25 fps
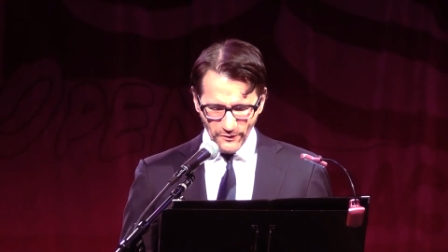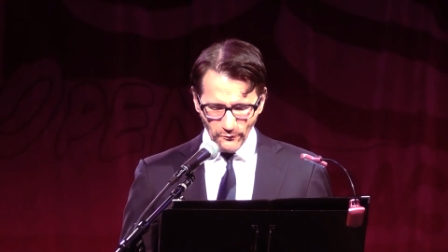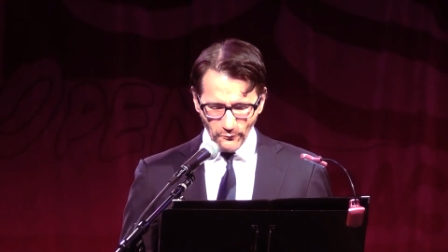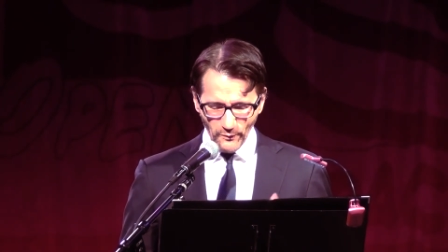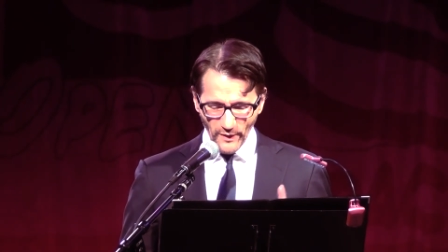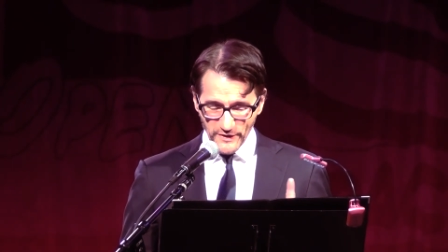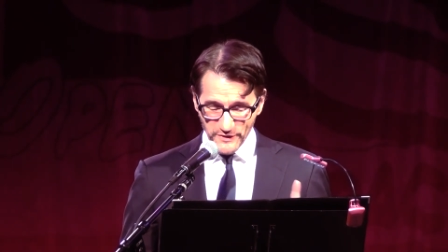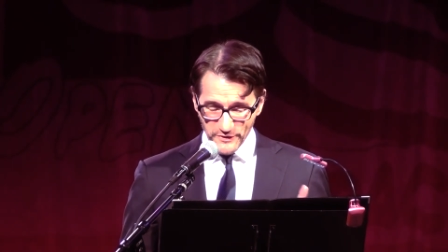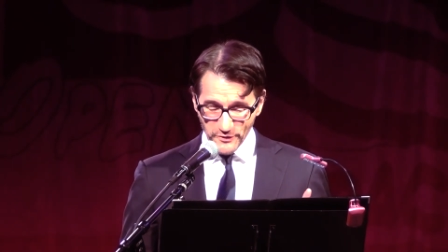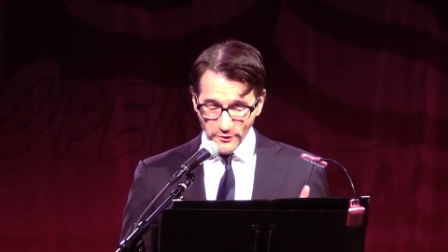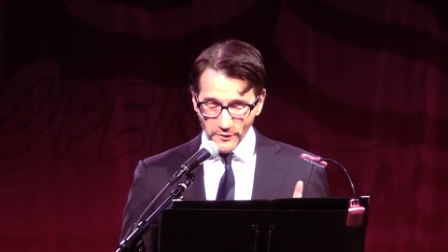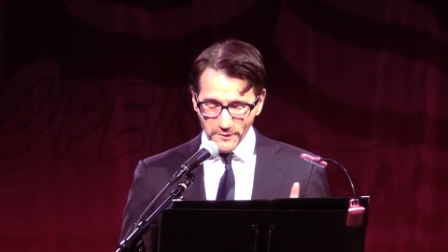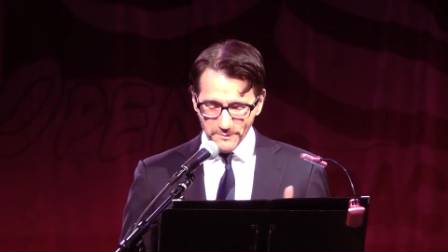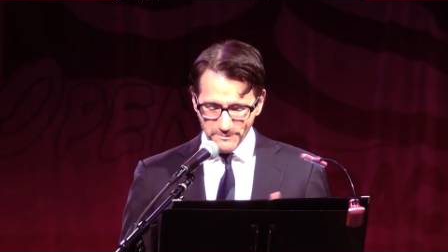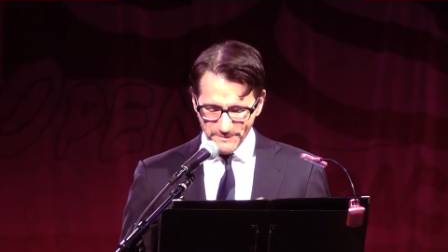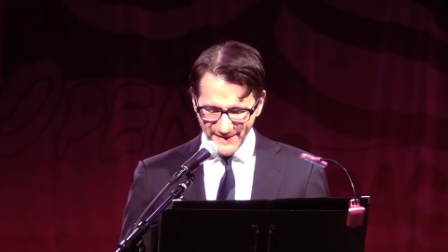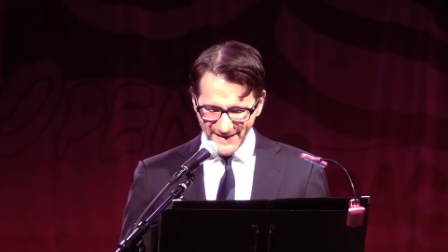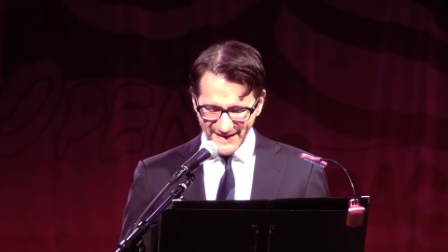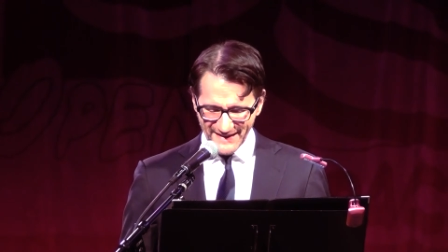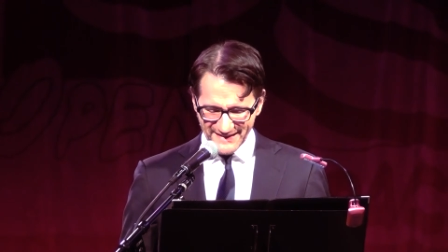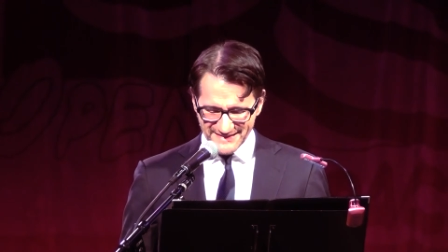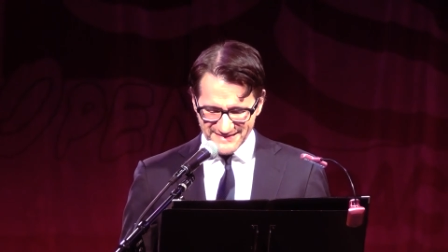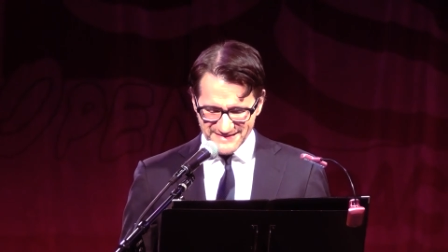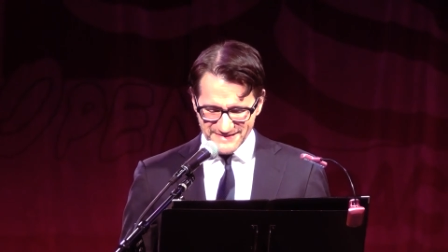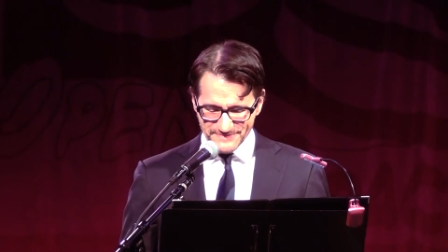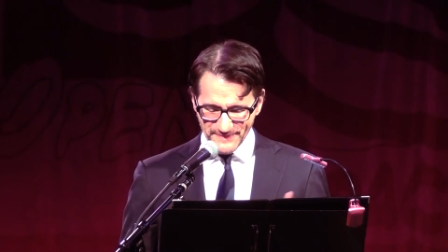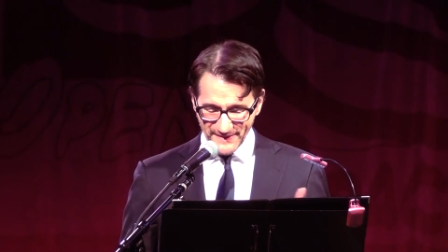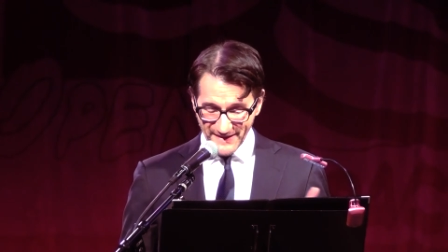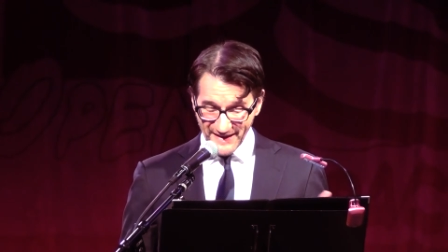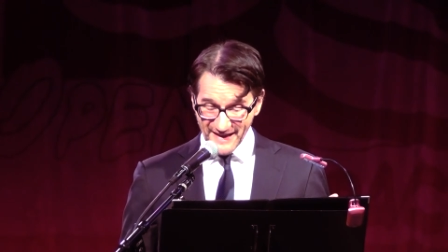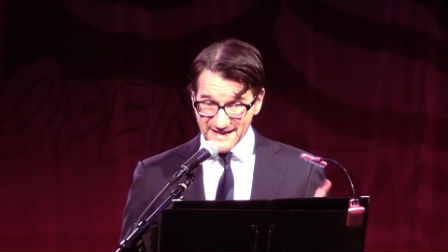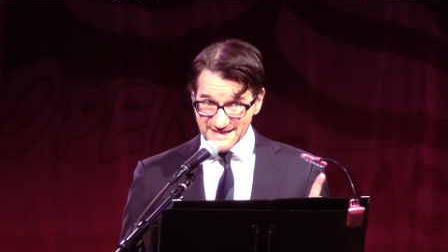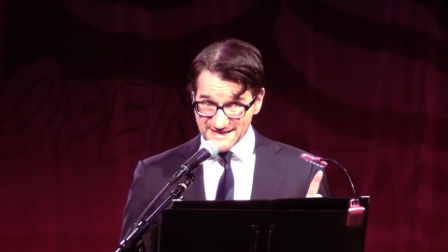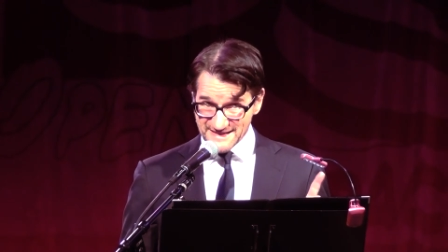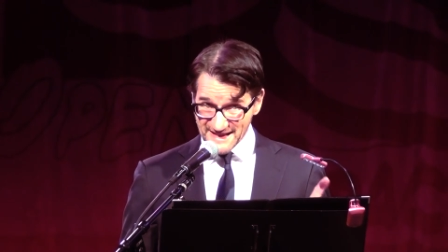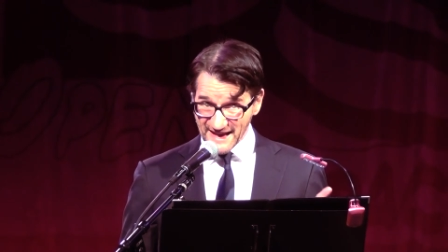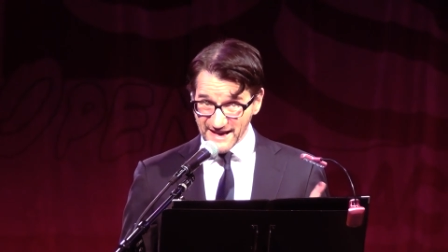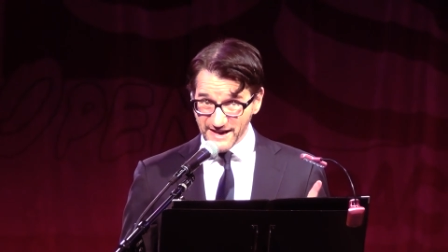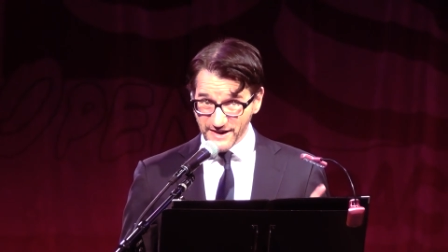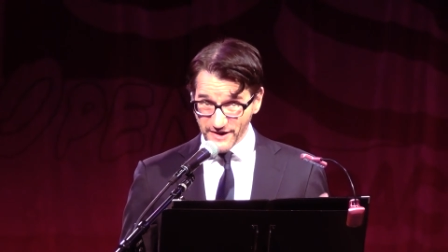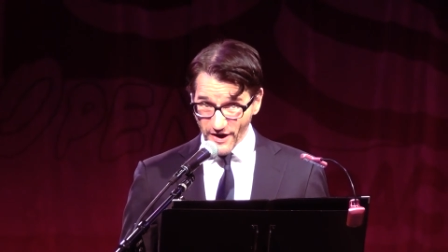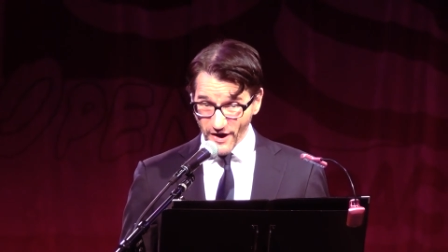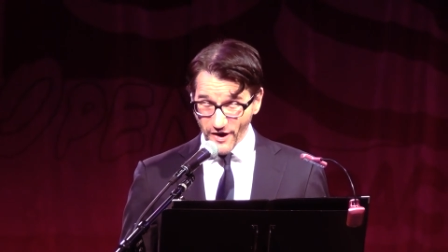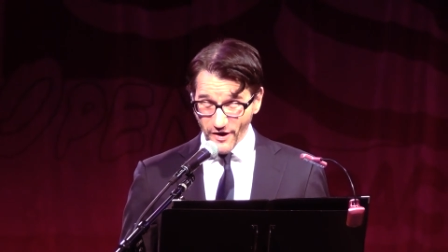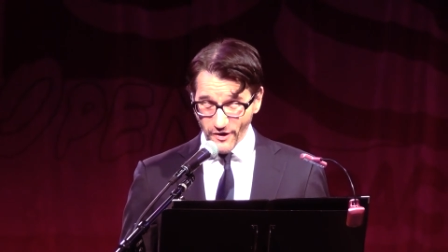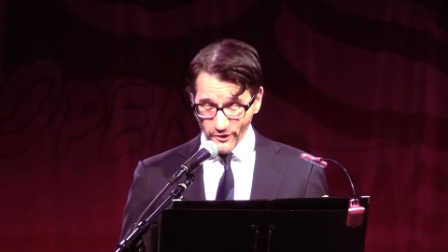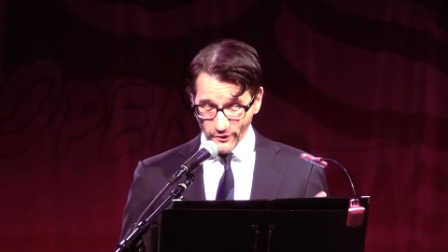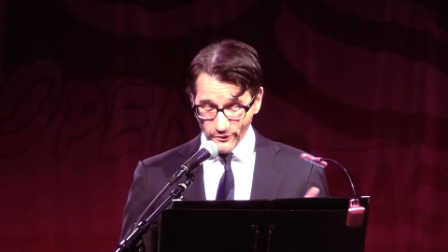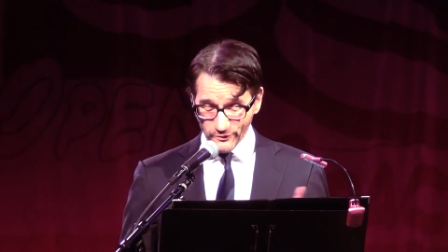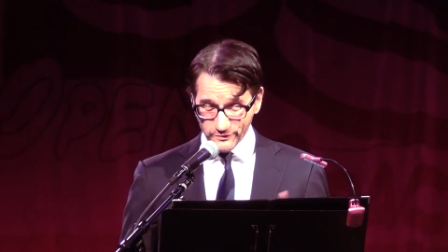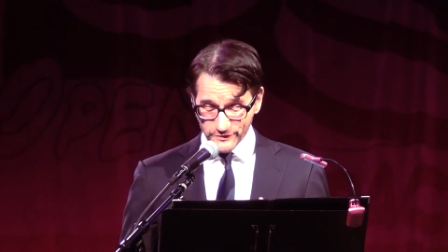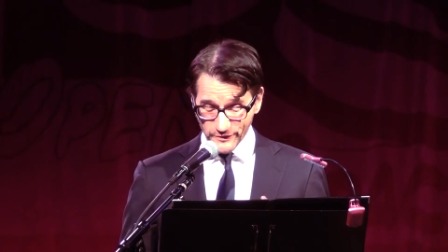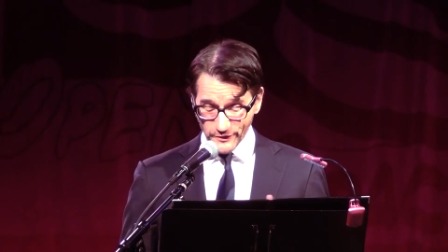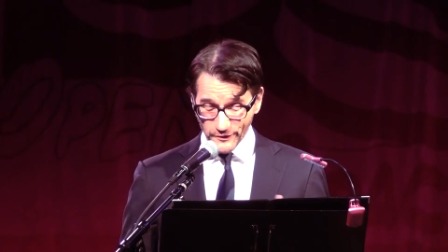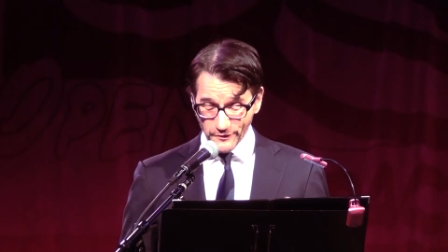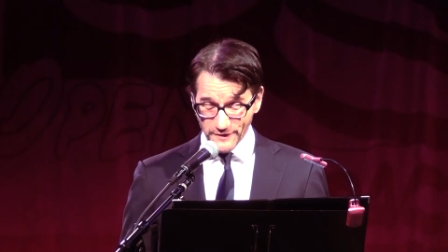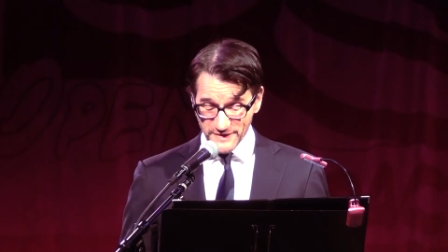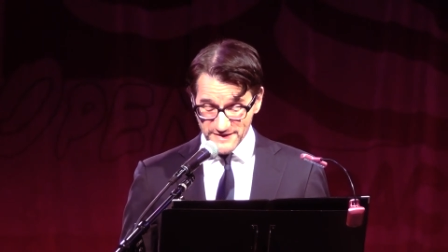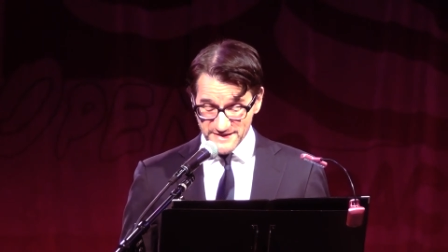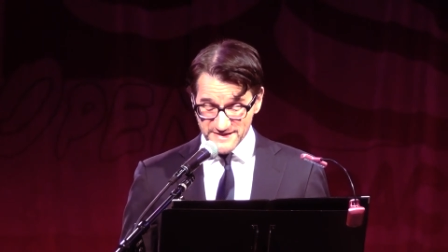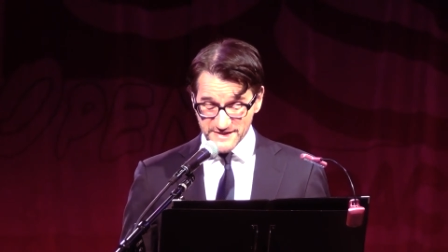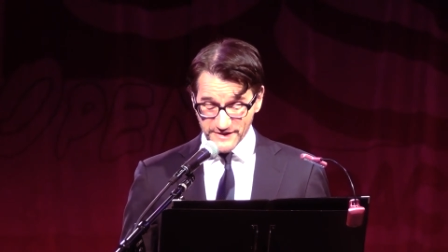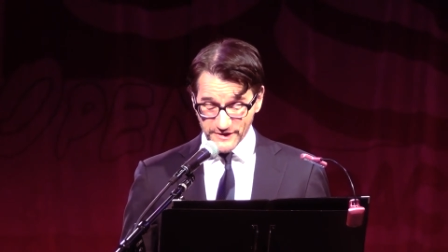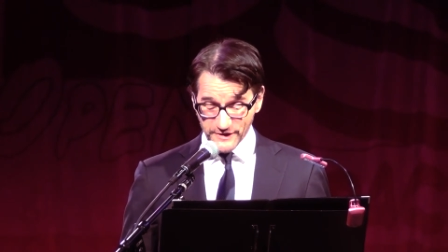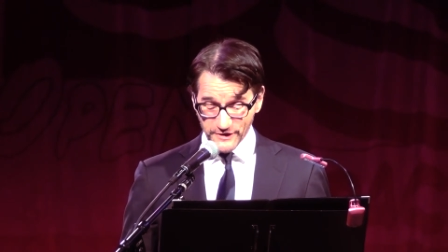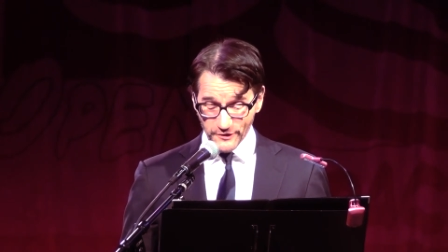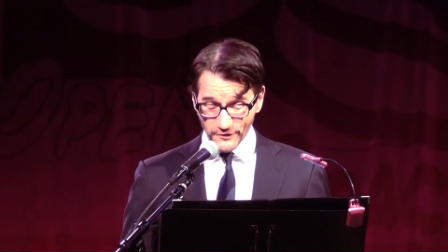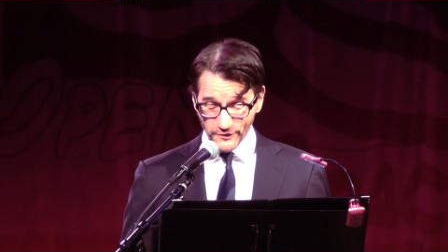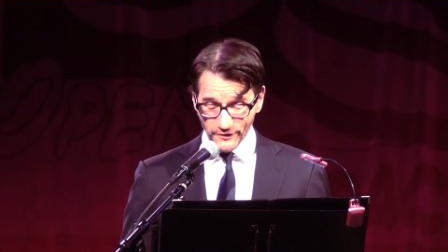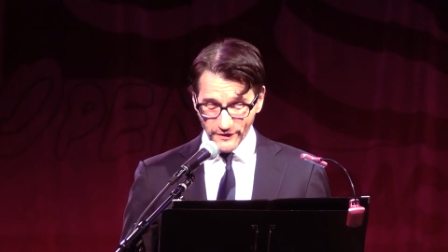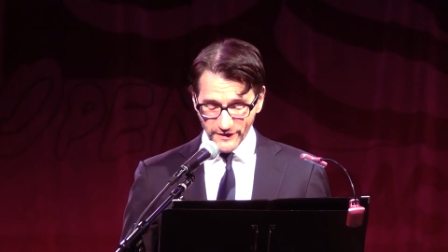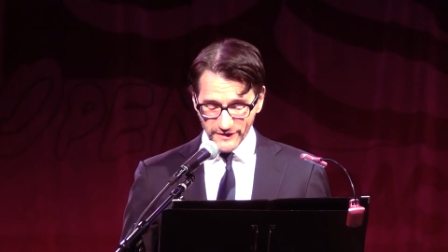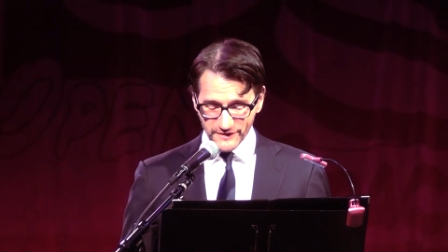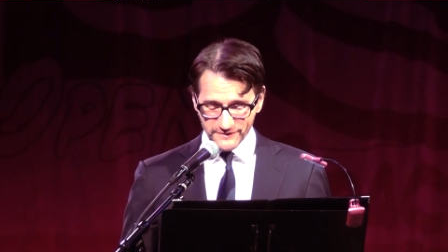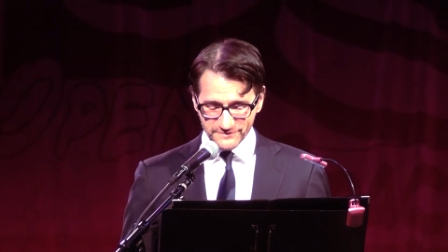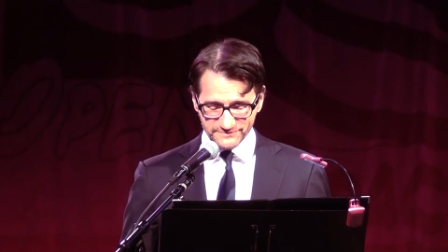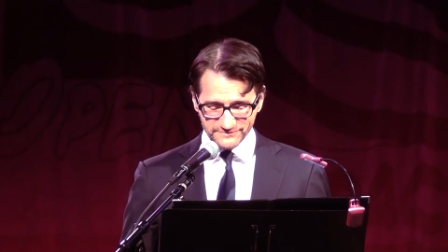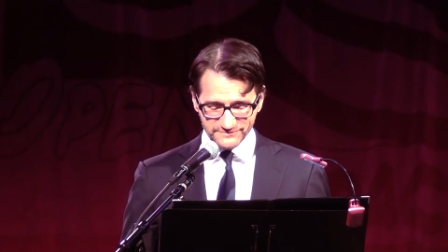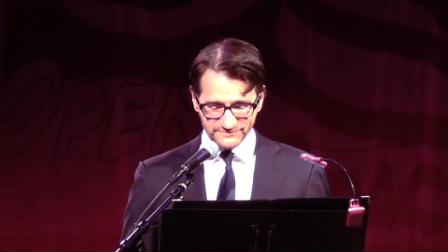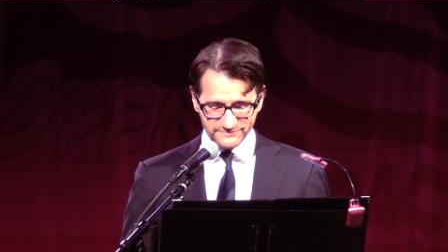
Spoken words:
when you're picked because they know you're insecure.